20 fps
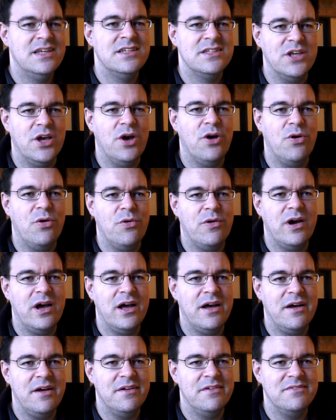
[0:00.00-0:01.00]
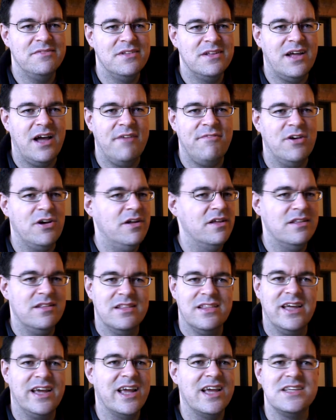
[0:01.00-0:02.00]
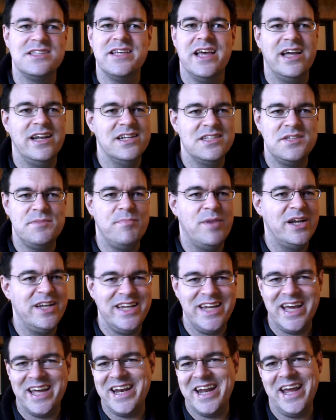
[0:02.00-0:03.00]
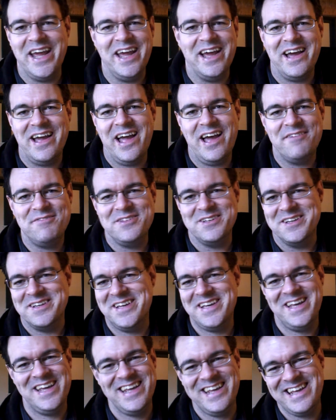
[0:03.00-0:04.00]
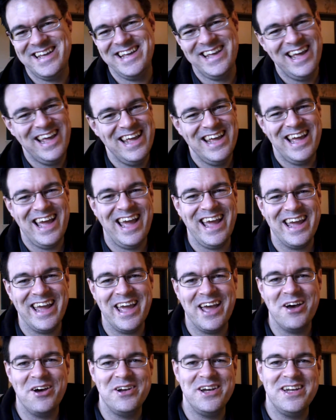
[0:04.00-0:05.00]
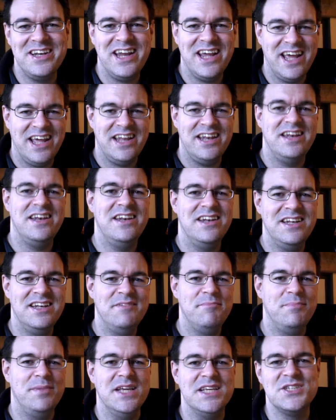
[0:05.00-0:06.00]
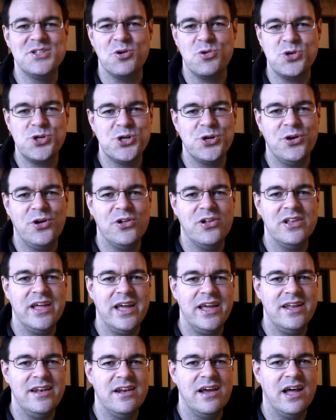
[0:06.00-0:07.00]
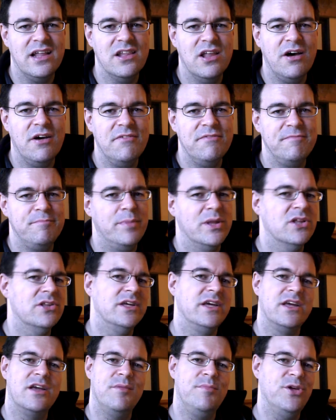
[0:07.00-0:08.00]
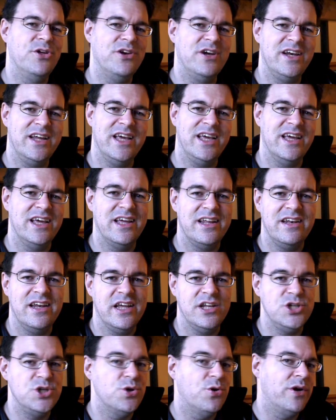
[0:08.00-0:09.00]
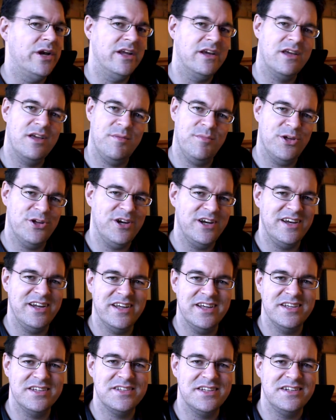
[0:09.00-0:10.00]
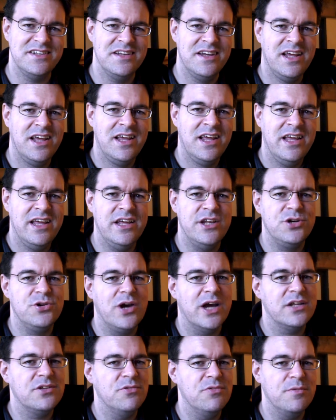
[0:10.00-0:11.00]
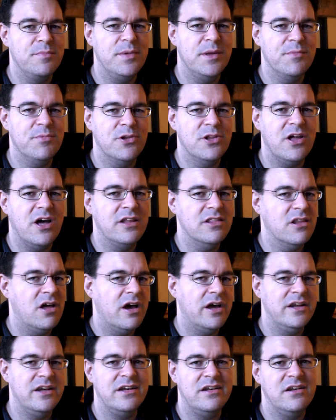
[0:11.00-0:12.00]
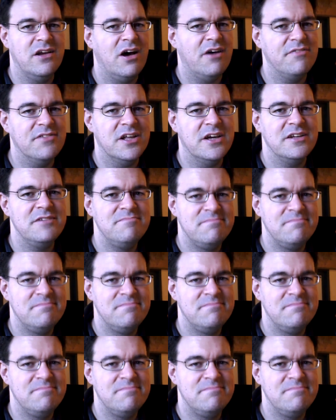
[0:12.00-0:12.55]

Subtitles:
So like I said, it's in my DNA. I have to hang out and be social, and I love building community and joining communities and interacting with people online and offline.